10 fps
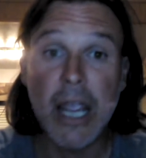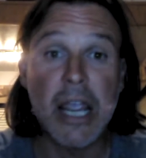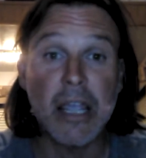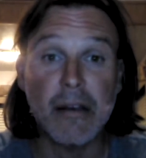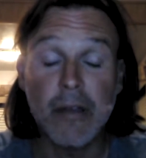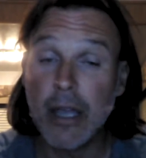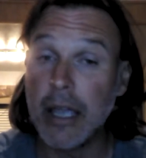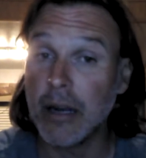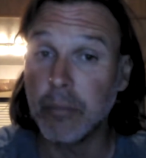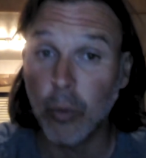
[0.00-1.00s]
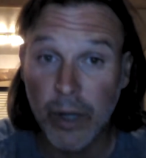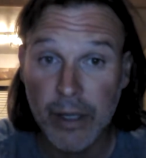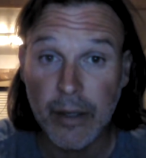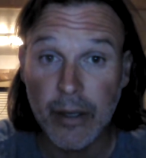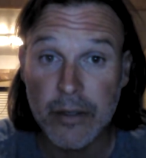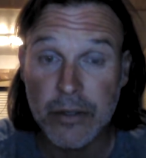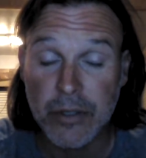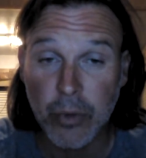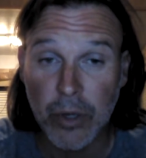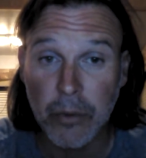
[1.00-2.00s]
He can appoint
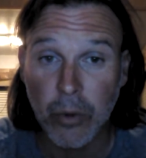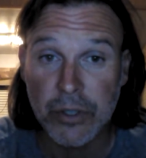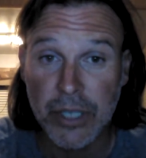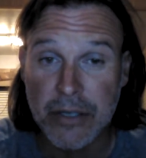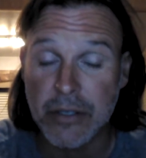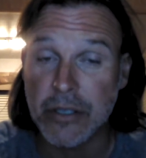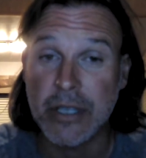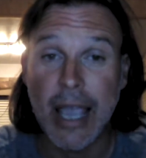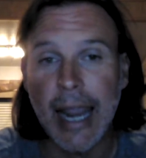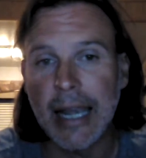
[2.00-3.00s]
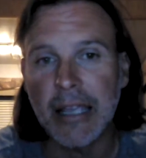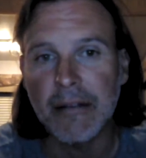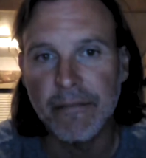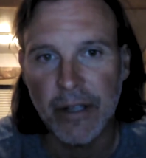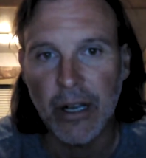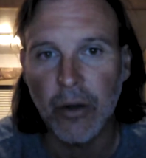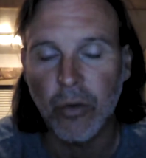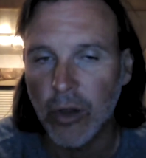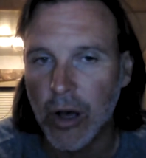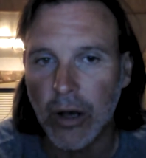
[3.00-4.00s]
Supreme Court justices, and he can veto
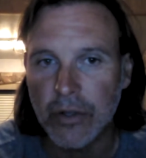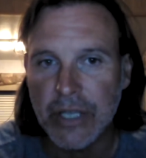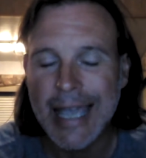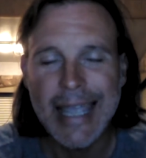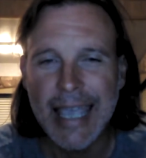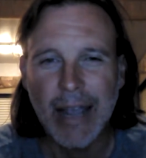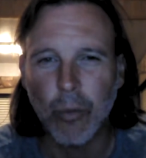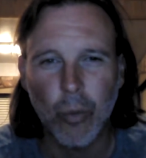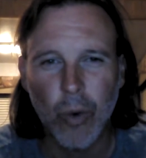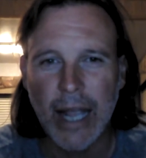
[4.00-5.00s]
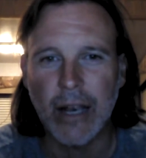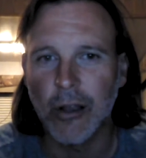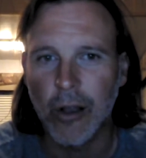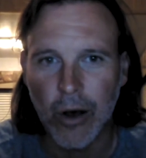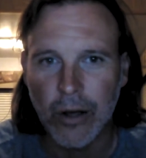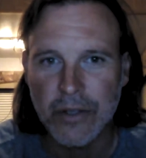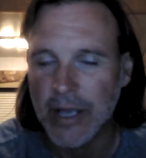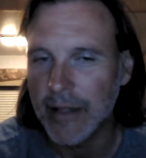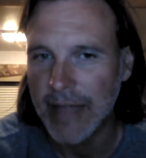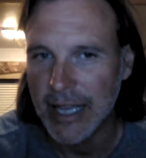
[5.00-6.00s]
laws. He can't write laws.
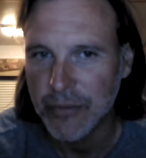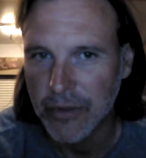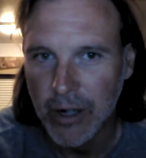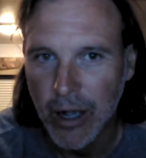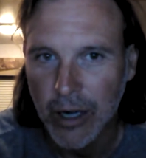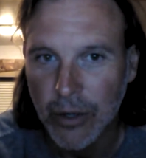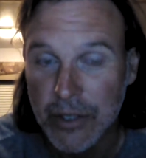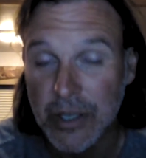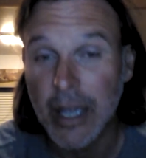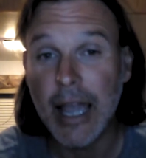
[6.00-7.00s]
That's for the Congress.